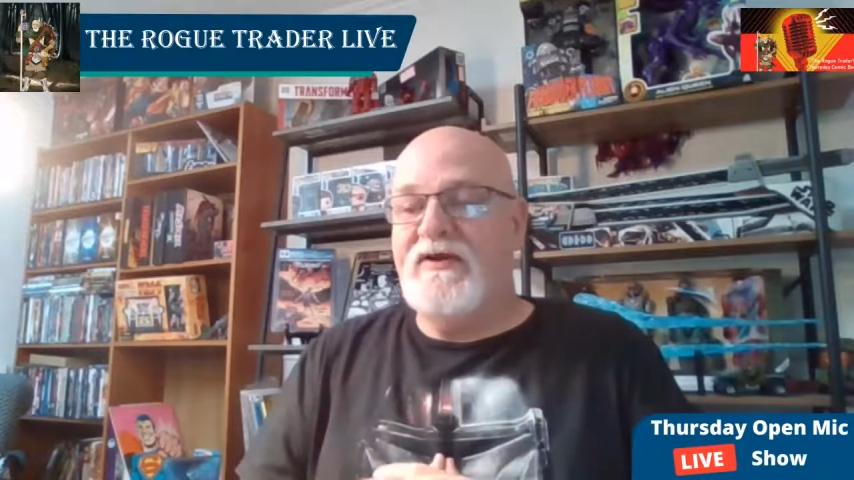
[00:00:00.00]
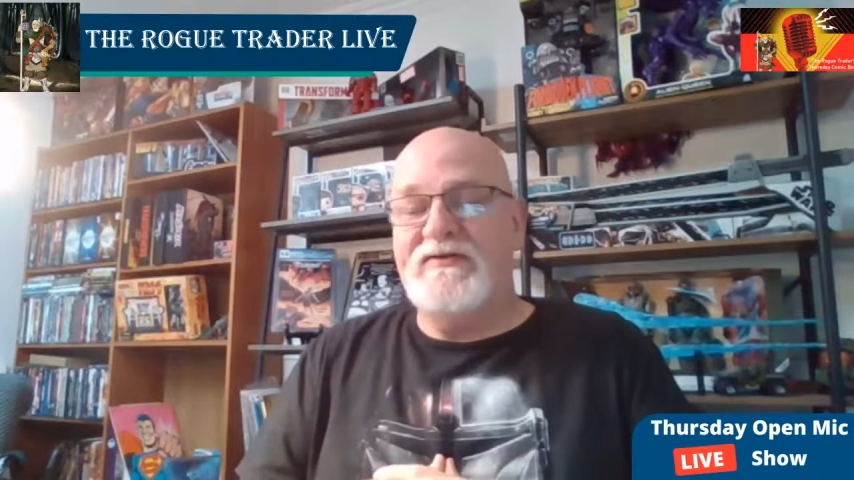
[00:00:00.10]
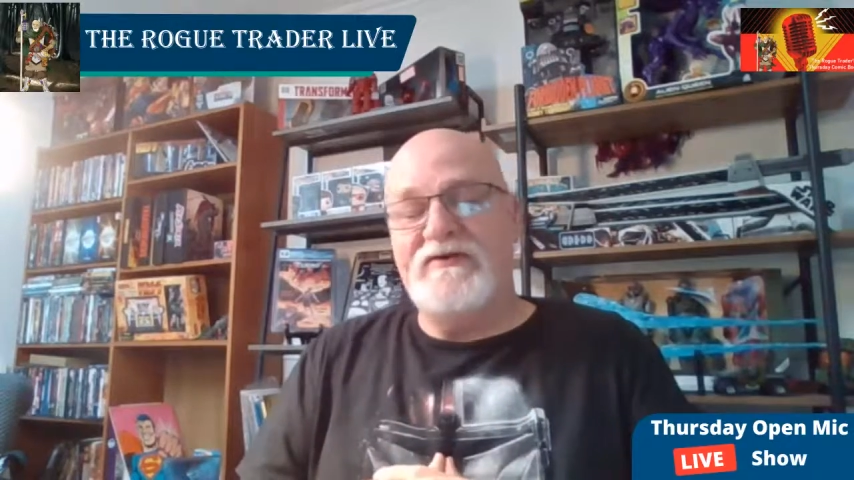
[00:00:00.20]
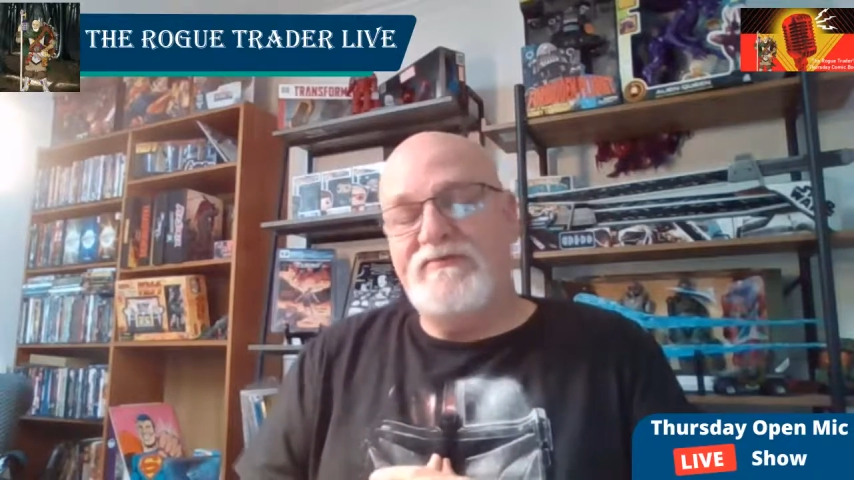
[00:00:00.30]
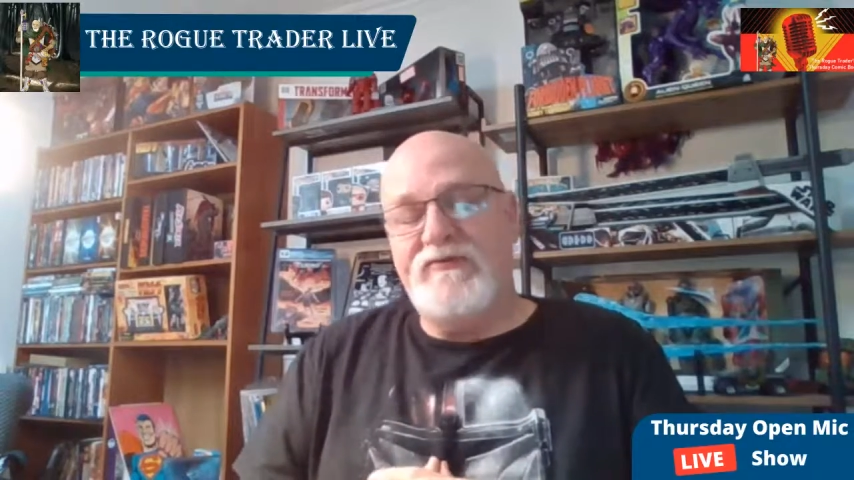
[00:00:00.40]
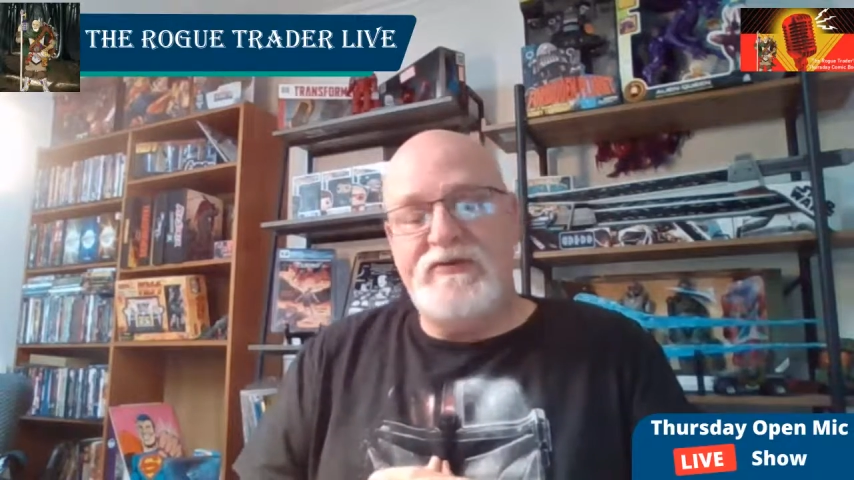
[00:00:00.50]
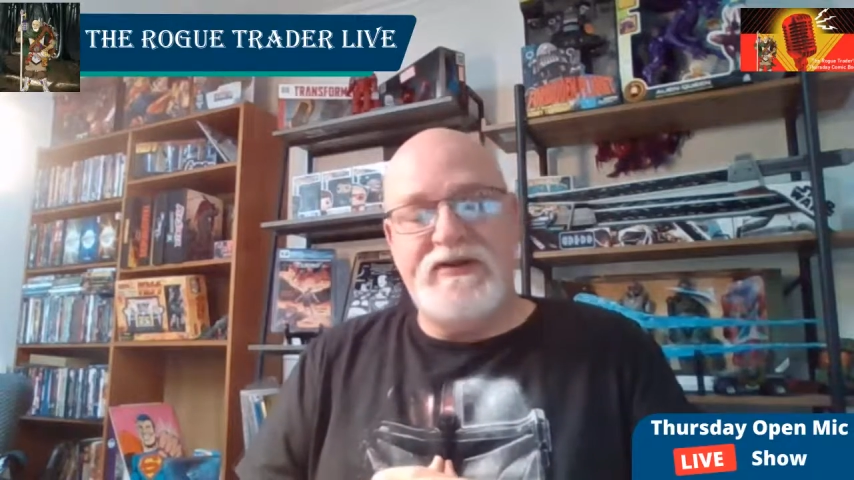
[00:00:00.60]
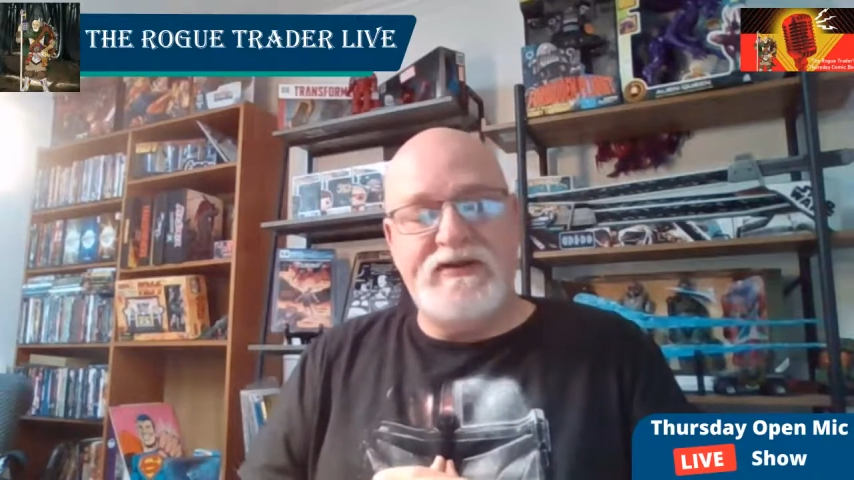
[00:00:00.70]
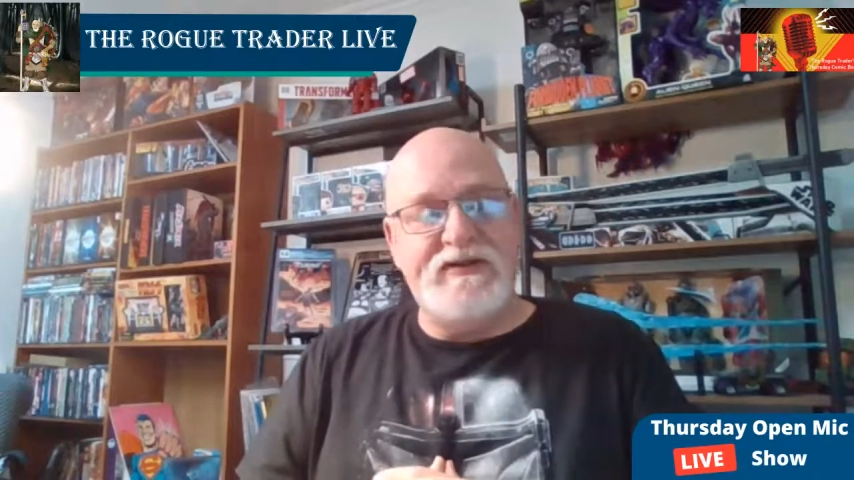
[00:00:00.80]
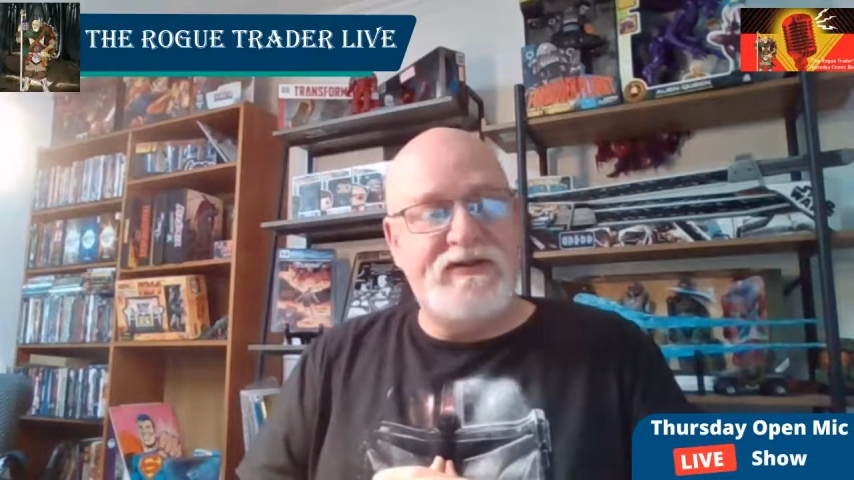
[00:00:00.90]
out there, and
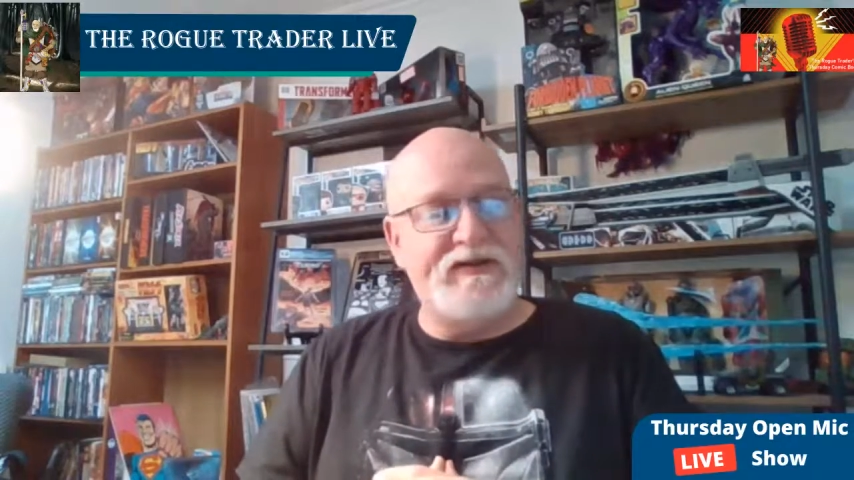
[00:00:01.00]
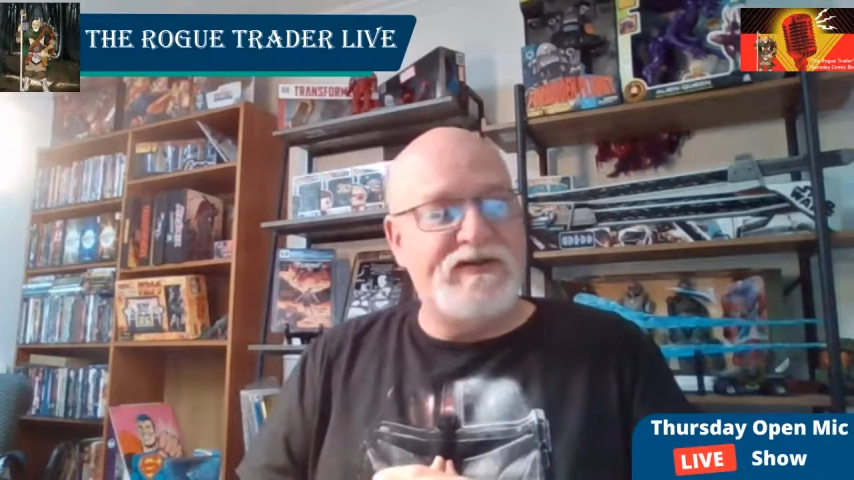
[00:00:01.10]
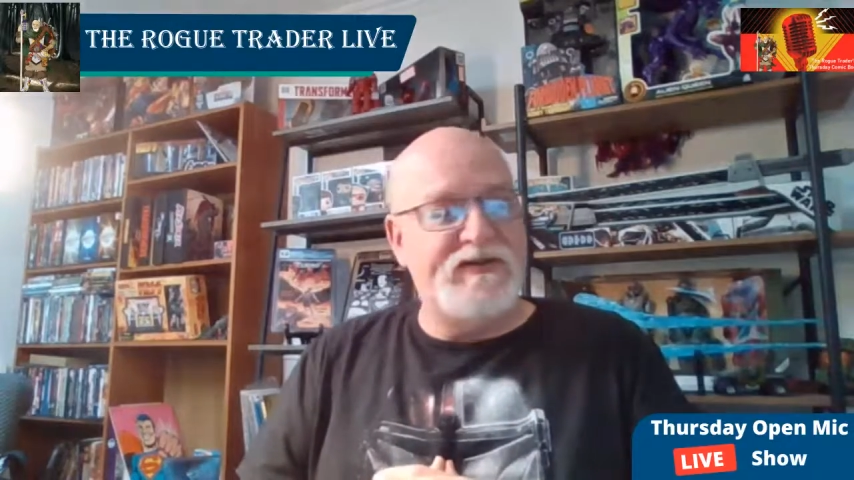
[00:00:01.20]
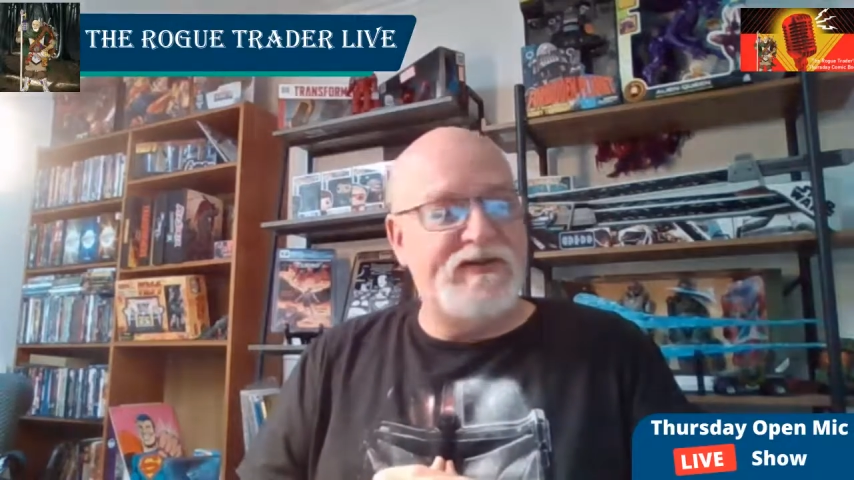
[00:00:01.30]
really anything